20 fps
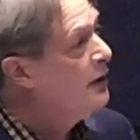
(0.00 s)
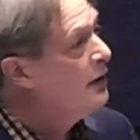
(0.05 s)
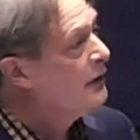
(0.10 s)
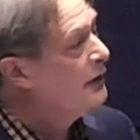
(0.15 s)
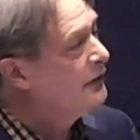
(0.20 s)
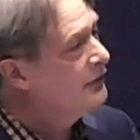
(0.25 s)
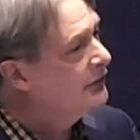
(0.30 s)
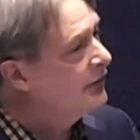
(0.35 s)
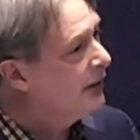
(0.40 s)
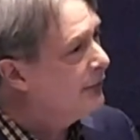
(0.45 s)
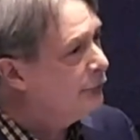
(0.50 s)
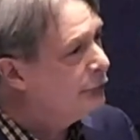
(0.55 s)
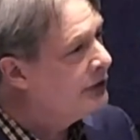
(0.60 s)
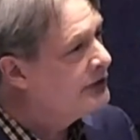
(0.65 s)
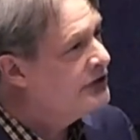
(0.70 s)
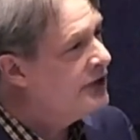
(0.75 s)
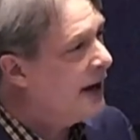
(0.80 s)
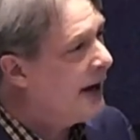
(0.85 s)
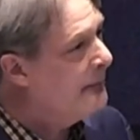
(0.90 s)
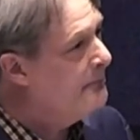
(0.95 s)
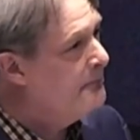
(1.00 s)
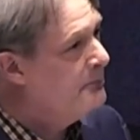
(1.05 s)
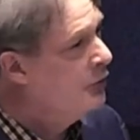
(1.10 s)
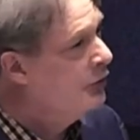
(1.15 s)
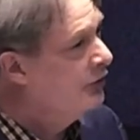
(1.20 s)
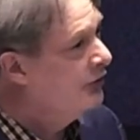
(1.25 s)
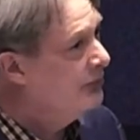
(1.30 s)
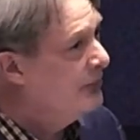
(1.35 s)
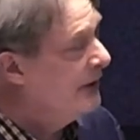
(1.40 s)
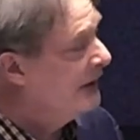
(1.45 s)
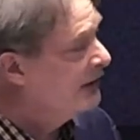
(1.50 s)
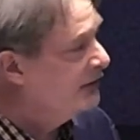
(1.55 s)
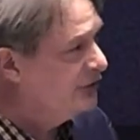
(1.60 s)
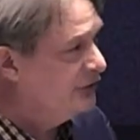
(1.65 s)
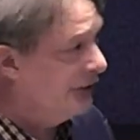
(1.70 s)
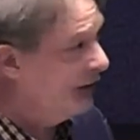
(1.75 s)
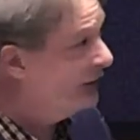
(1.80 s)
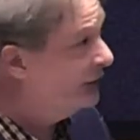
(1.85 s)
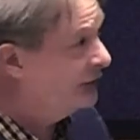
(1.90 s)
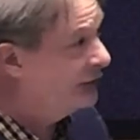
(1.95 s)
The suffragette movement,
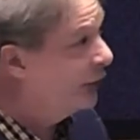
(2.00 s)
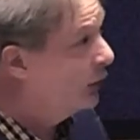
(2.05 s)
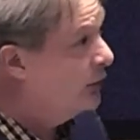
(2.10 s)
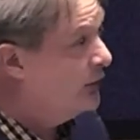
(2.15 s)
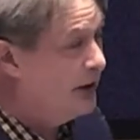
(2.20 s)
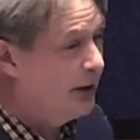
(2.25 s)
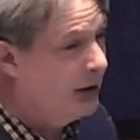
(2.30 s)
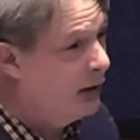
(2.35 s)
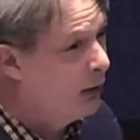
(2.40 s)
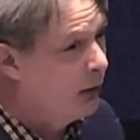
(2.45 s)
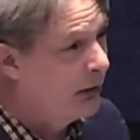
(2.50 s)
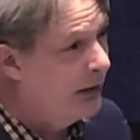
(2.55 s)
just so you know,